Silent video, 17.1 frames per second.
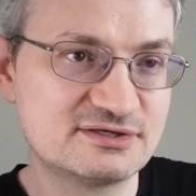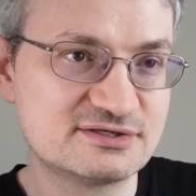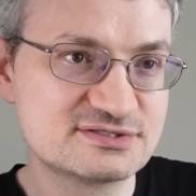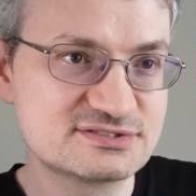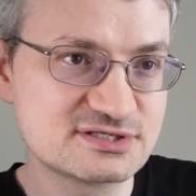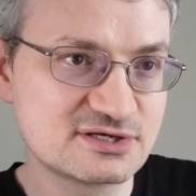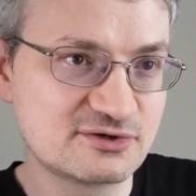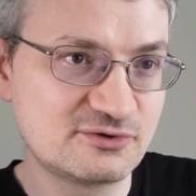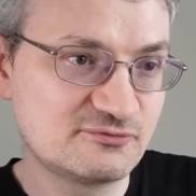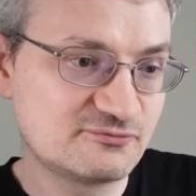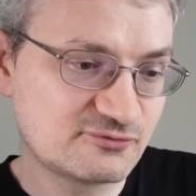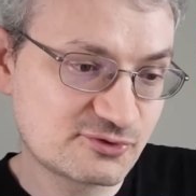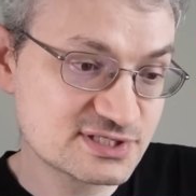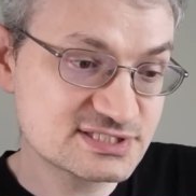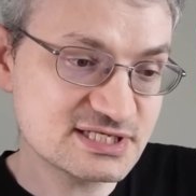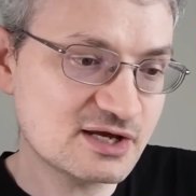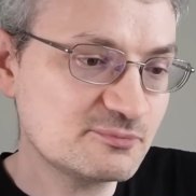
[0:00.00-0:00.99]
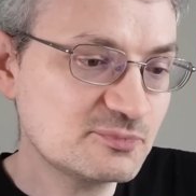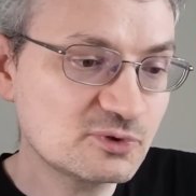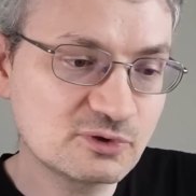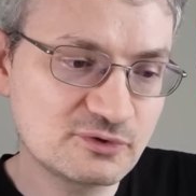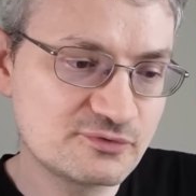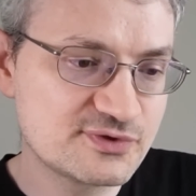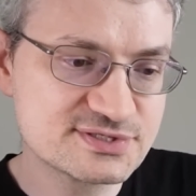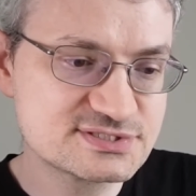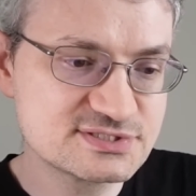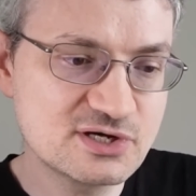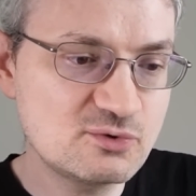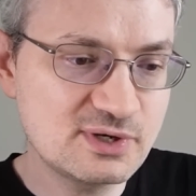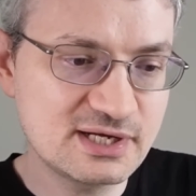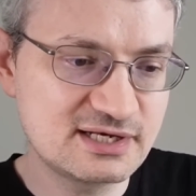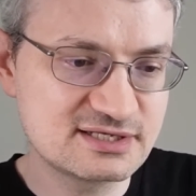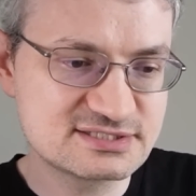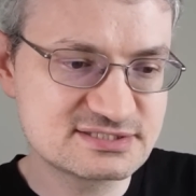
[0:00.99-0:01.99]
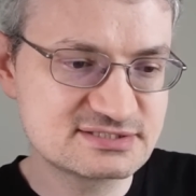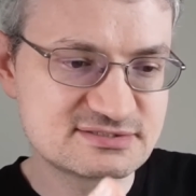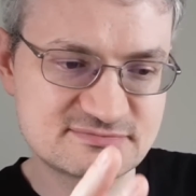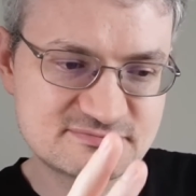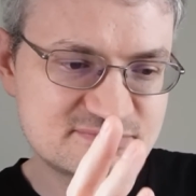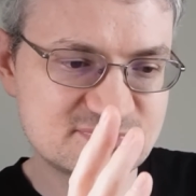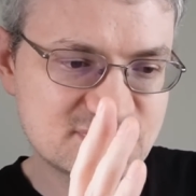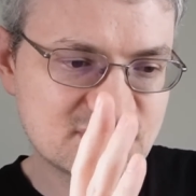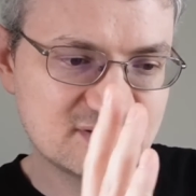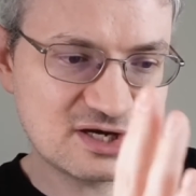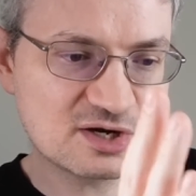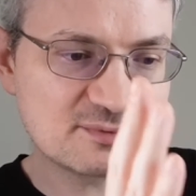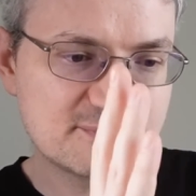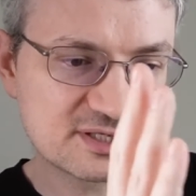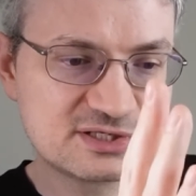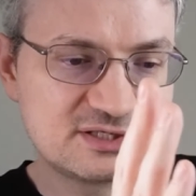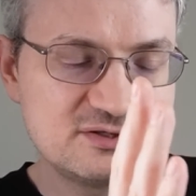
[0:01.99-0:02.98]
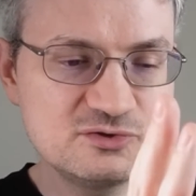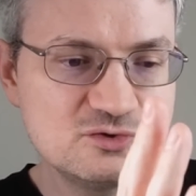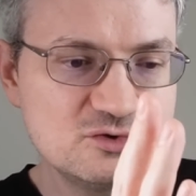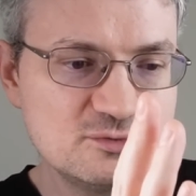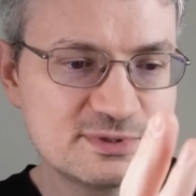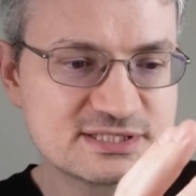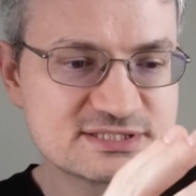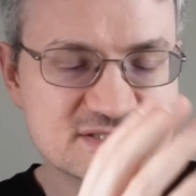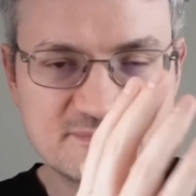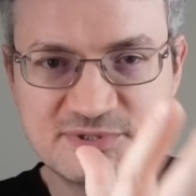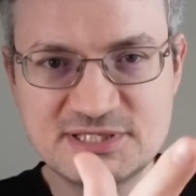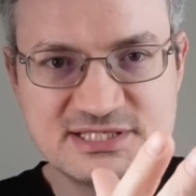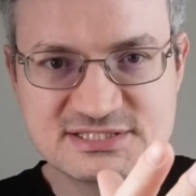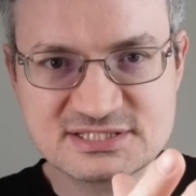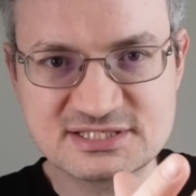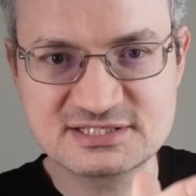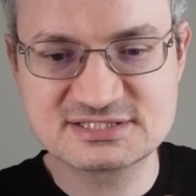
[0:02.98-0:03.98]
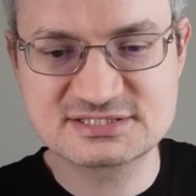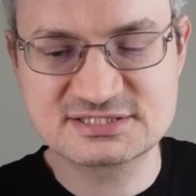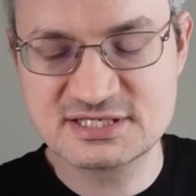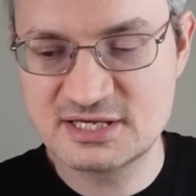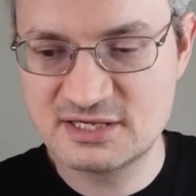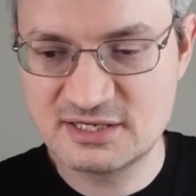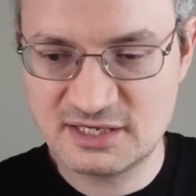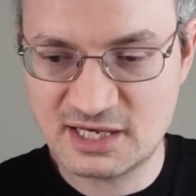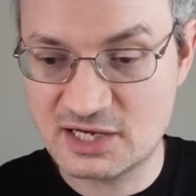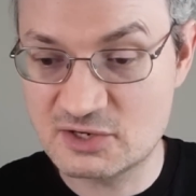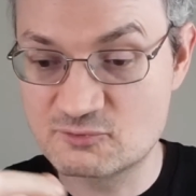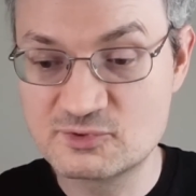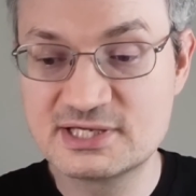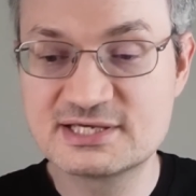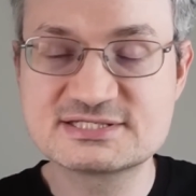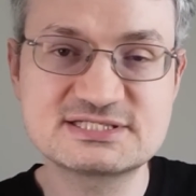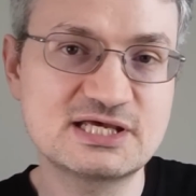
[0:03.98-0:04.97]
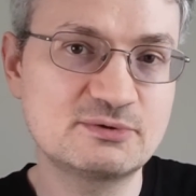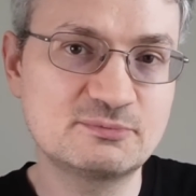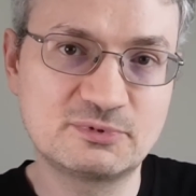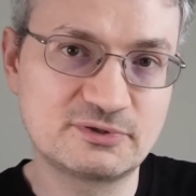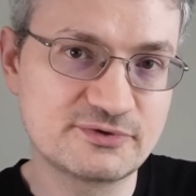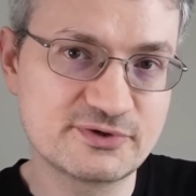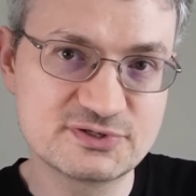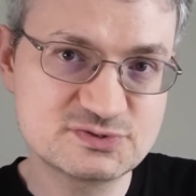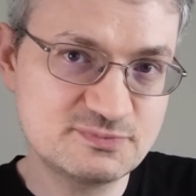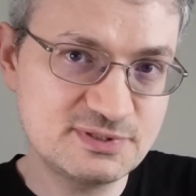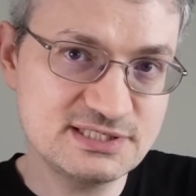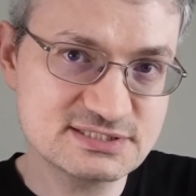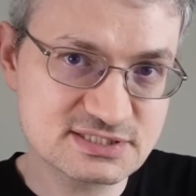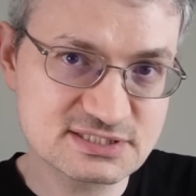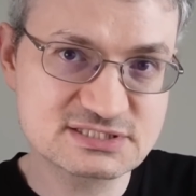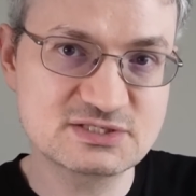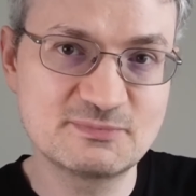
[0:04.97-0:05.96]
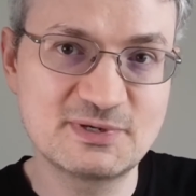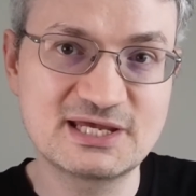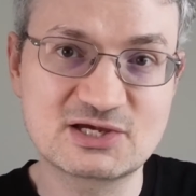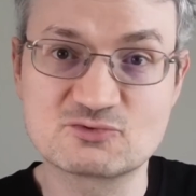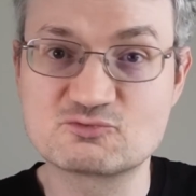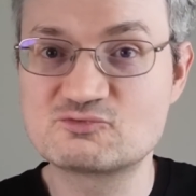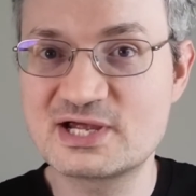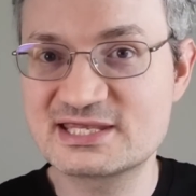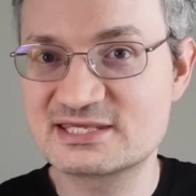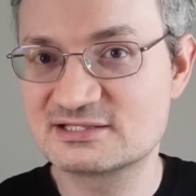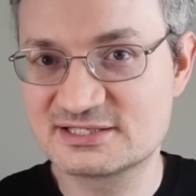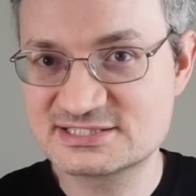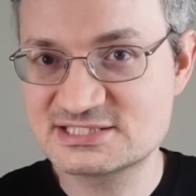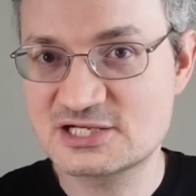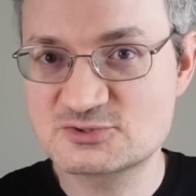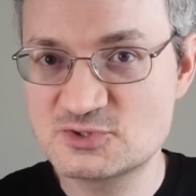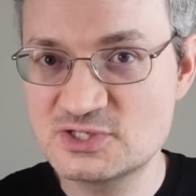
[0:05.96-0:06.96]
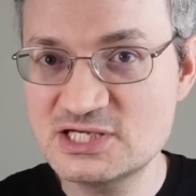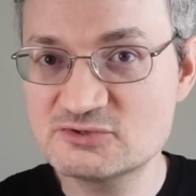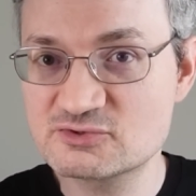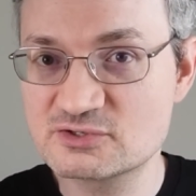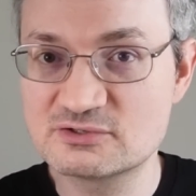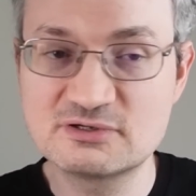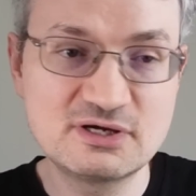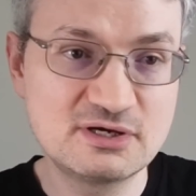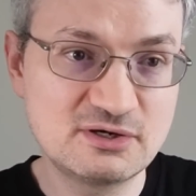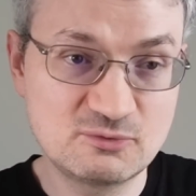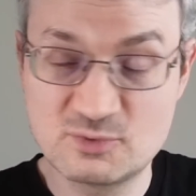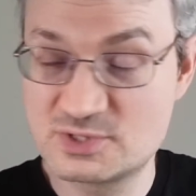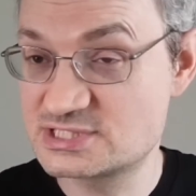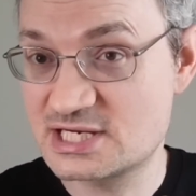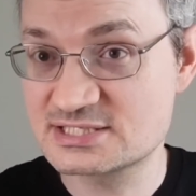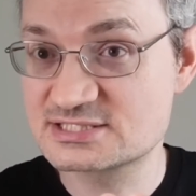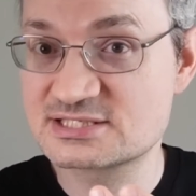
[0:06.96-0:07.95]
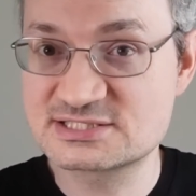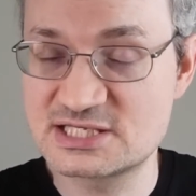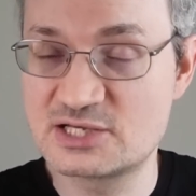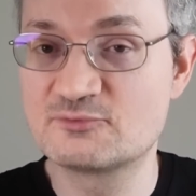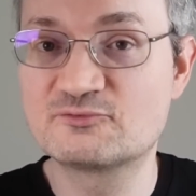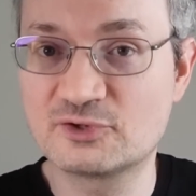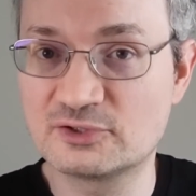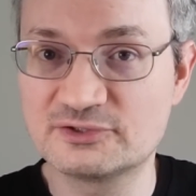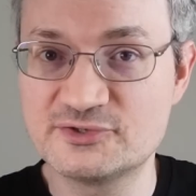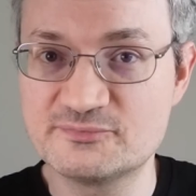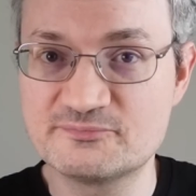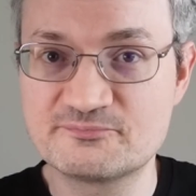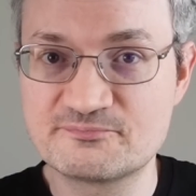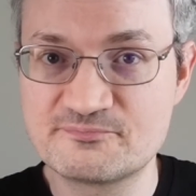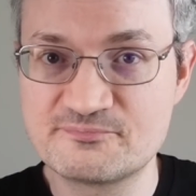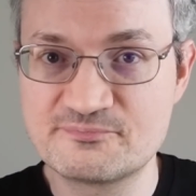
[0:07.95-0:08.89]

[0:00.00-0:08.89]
So, for example, there's no way to cut up a cube into pieces and reassemble those pieces to make a regular tetrahedron which has the same volume.